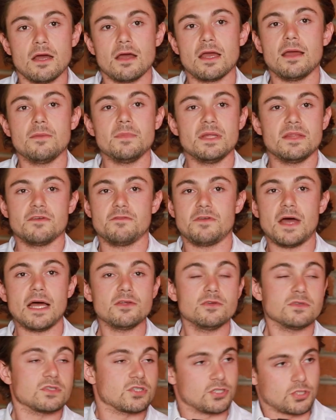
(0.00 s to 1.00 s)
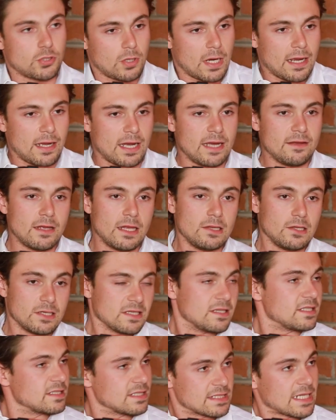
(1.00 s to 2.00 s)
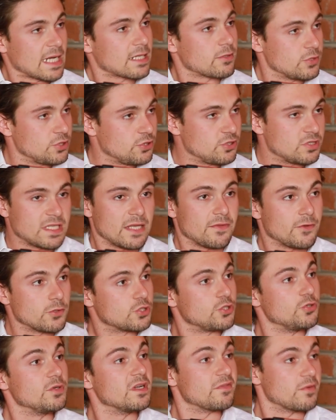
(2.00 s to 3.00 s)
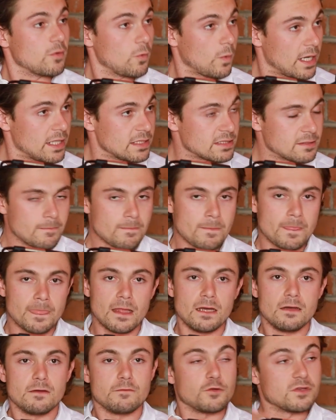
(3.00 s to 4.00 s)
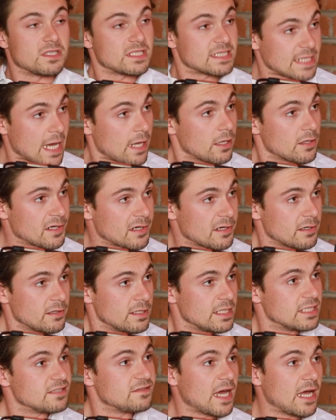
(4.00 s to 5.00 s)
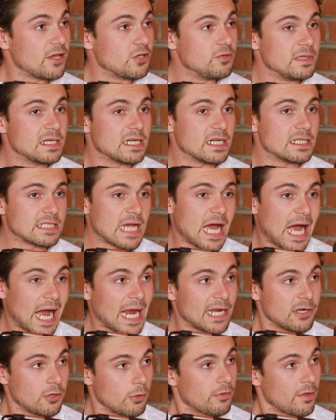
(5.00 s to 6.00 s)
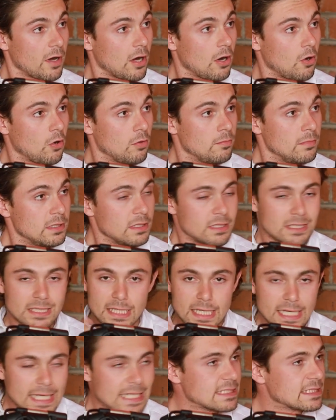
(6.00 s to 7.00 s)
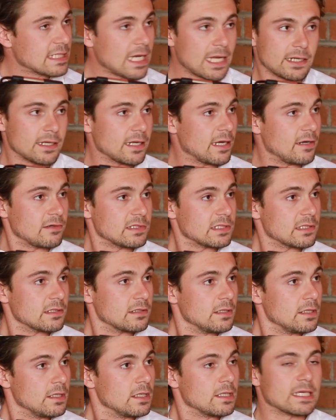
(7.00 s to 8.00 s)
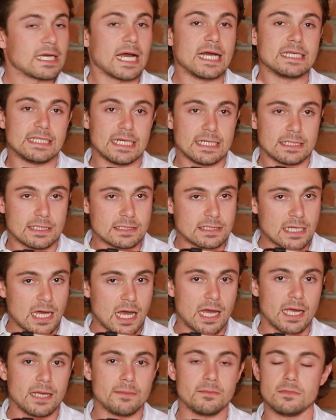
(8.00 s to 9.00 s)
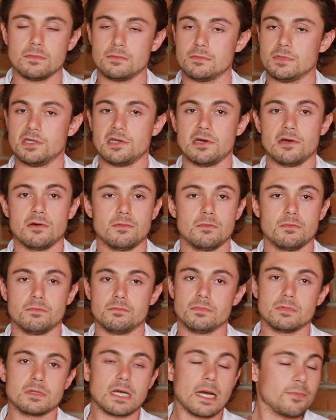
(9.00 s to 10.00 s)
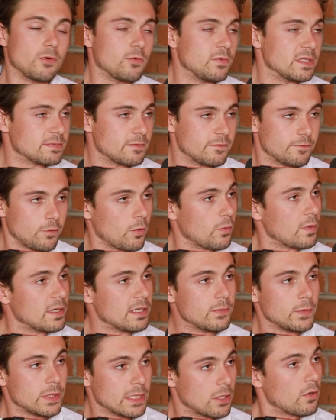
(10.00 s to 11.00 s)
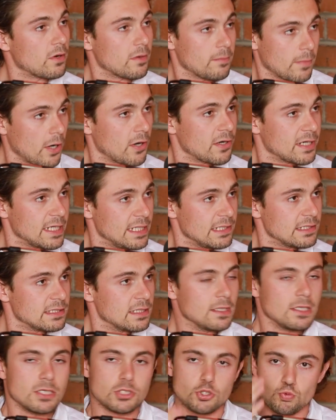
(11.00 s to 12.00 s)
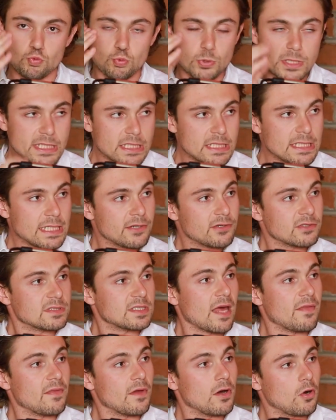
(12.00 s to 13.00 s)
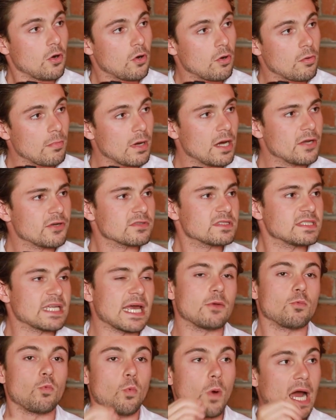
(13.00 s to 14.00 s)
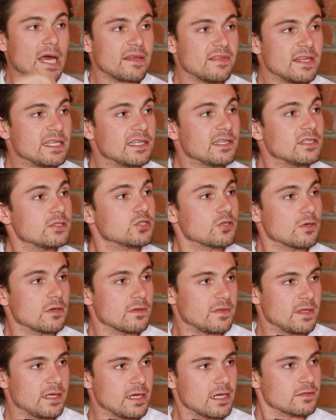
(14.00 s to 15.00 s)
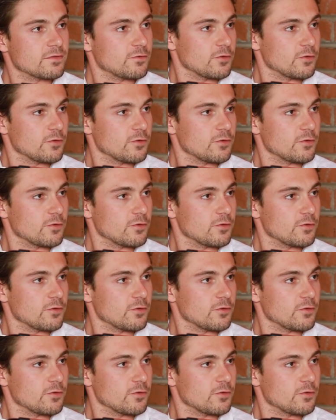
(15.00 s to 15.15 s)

I mean, the values. So I look at this exactly what you just said. There's 2 different ways. For the seller, it's value because I know the home inside and out. Like I take the time, you know, a couple of weeks before we go to market to really understand the home, understand why they did certain things.